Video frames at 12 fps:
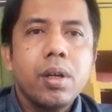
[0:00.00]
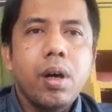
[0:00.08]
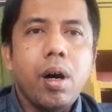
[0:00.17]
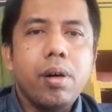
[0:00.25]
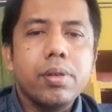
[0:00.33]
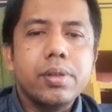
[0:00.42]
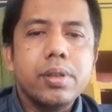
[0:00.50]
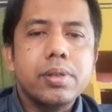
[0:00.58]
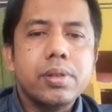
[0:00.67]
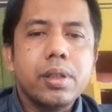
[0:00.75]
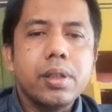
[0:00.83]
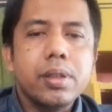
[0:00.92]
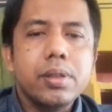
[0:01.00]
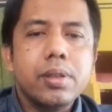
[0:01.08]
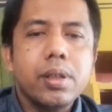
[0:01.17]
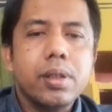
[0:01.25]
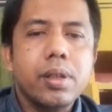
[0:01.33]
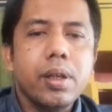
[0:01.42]
Autistic
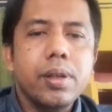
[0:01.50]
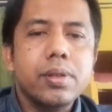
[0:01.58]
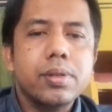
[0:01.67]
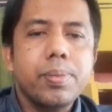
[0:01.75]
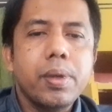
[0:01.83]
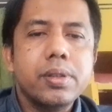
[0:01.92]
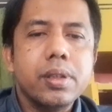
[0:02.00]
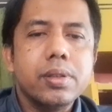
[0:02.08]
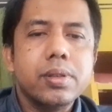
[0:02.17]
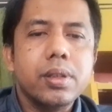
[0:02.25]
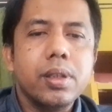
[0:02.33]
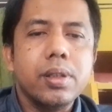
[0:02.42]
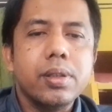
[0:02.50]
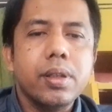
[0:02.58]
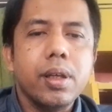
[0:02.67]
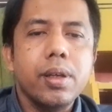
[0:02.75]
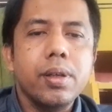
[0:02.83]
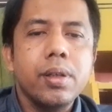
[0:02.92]
children's basic skill
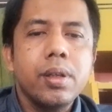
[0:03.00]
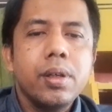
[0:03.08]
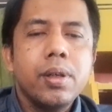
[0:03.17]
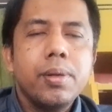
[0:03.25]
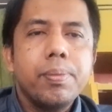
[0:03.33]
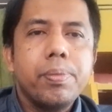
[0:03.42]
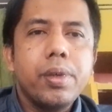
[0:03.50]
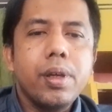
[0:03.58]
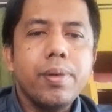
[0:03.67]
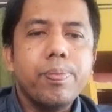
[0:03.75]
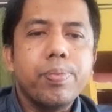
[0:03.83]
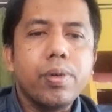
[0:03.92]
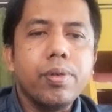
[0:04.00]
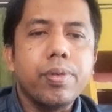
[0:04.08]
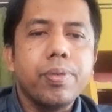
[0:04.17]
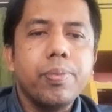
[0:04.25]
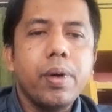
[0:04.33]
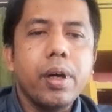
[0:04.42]
can be
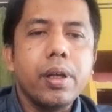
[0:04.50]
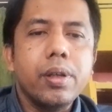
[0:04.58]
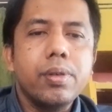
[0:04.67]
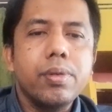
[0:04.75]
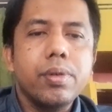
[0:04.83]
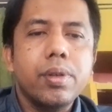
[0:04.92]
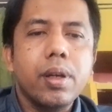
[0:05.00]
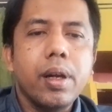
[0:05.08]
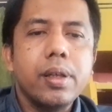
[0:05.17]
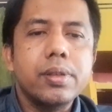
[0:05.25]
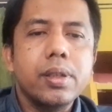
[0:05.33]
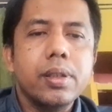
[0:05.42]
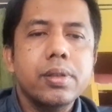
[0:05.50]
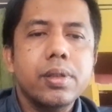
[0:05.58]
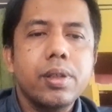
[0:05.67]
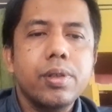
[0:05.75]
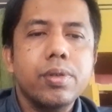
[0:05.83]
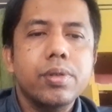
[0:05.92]
improved by utilizing the
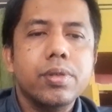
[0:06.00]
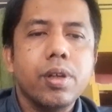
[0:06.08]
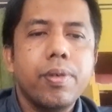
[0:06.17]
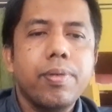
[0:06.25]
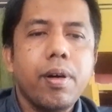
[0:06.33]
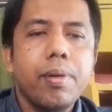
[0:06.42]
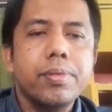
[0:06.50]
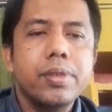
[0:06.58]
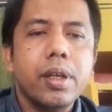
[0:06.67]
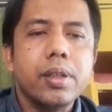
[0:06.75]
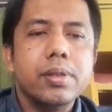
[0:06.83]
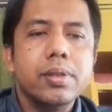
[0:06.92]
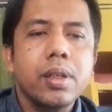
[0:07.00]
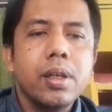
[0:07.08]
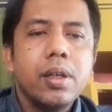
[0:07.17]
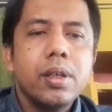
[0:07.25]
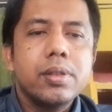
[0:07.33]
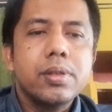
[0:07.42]
use of objects
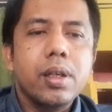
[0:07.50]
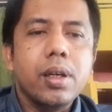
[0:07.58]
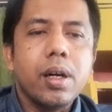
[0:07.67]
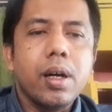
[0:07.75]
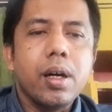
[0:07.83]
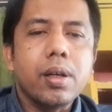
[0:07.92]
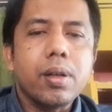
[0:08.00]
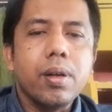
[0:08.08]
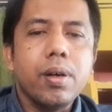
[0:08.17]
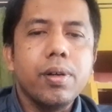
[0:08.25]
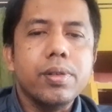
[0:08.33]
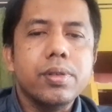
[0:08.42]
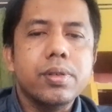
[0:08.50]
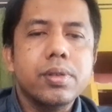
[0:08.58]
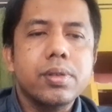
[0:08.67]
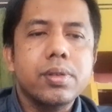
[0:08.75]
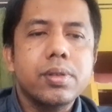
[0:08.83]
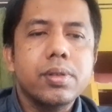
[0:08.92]
that are
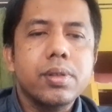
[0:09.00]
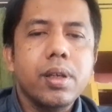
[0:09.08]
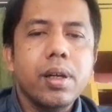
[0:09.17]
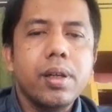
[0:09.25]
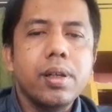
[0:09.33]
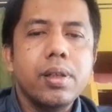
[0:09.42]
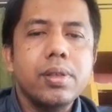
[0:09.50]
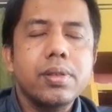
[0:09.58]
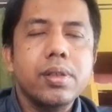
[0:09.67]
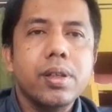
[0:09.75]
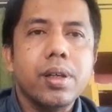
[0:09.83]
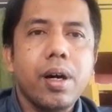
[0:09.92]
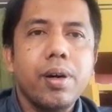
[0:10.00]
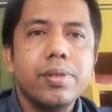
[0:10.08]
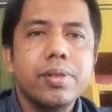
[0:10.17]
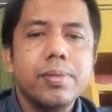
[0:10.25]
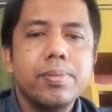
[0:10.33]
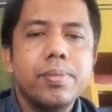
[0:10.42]
close and easy around them.